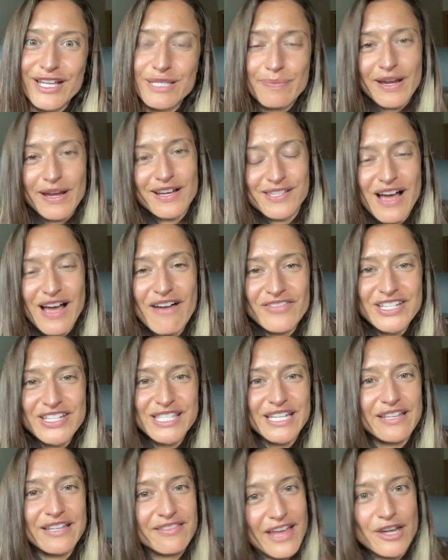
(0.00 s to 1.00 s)
because
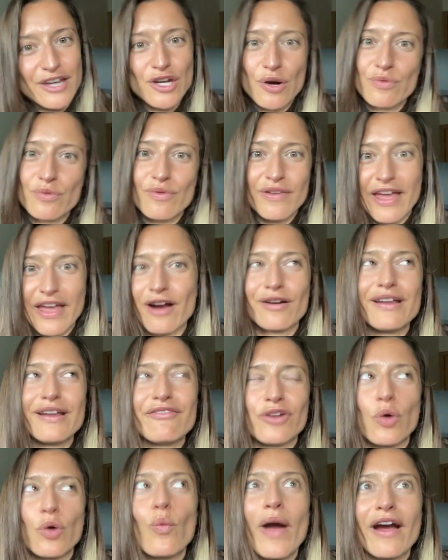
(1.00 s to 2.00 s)
obviously they aren't
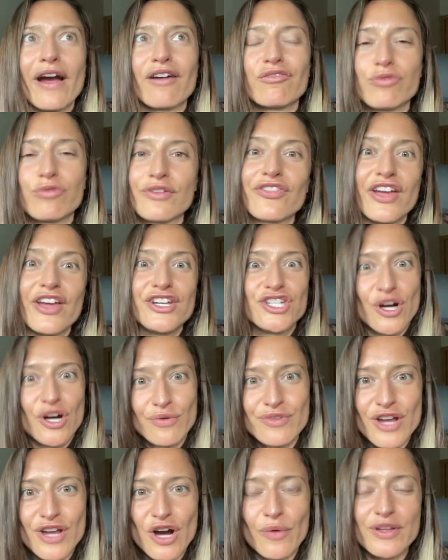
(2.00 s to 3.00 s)
even aware of what they
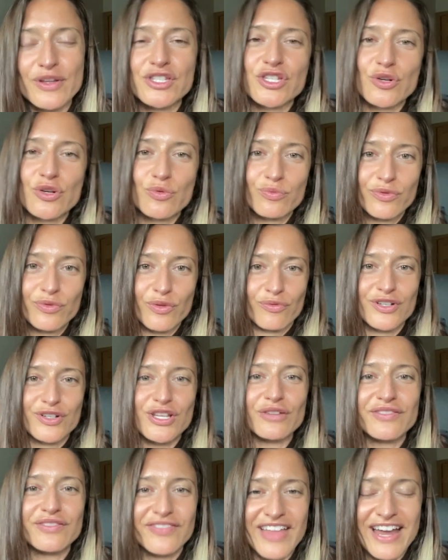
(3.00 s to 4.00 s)
don't know. And so the
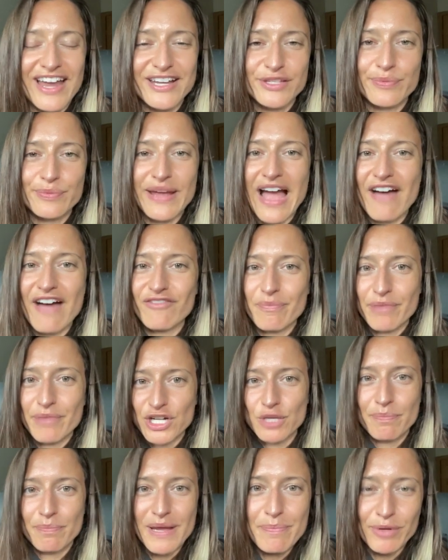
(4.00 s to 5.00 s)
result of that is we have a
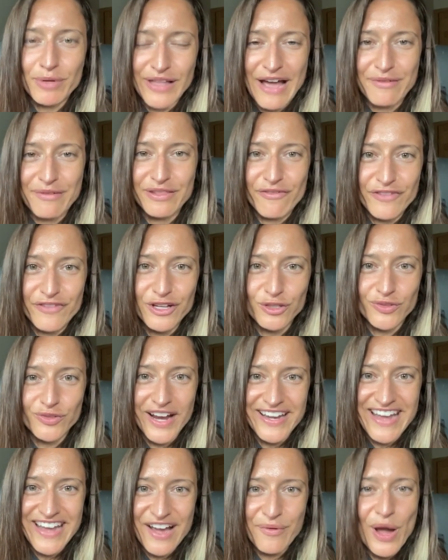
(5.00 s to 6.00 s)
bunch of people out in the field
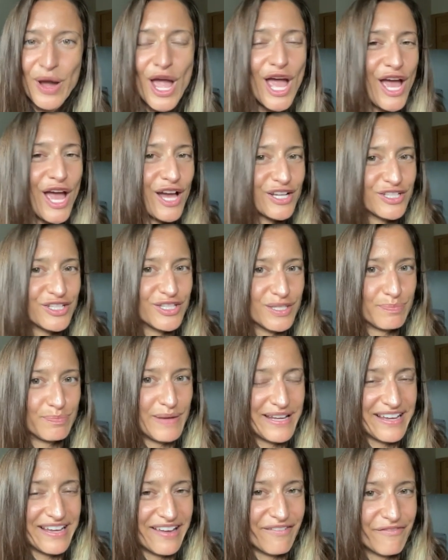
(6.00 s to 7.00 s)
right now
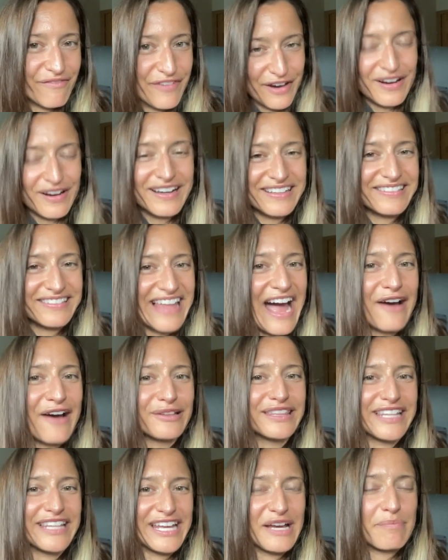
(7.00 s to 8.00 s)
speaking very
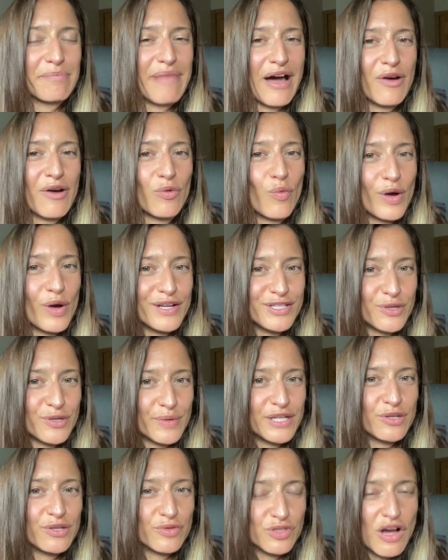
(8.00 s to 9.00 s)
loudly about what is
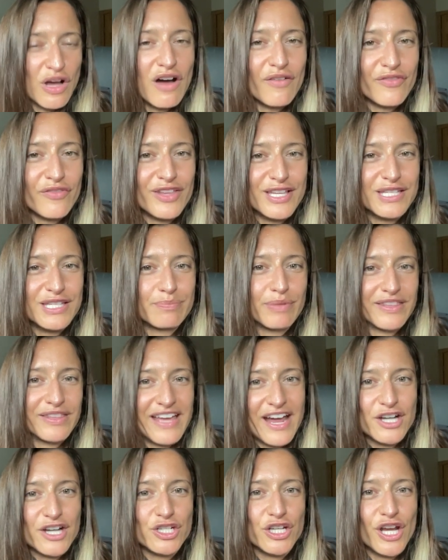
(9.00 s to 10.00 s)
going to solve this, but
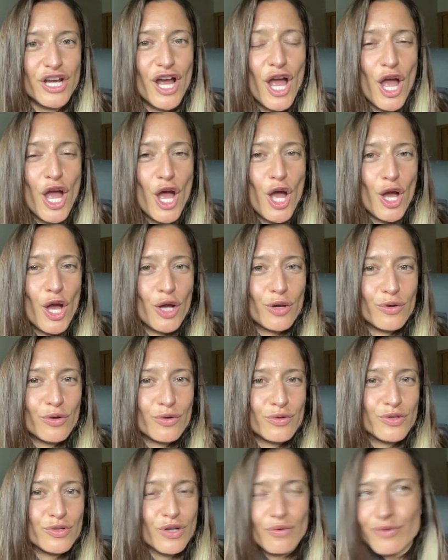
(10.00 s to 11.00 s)
they actually
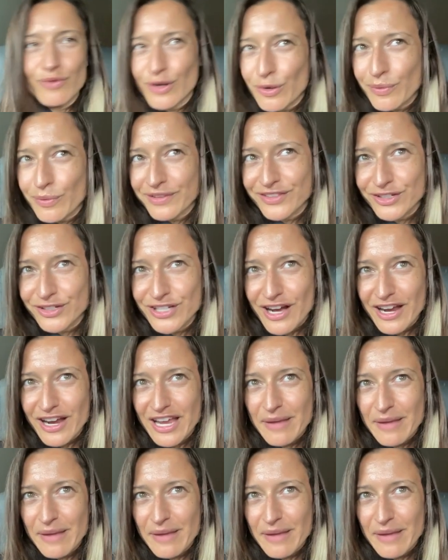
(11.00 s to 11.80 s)
don't know what they're talking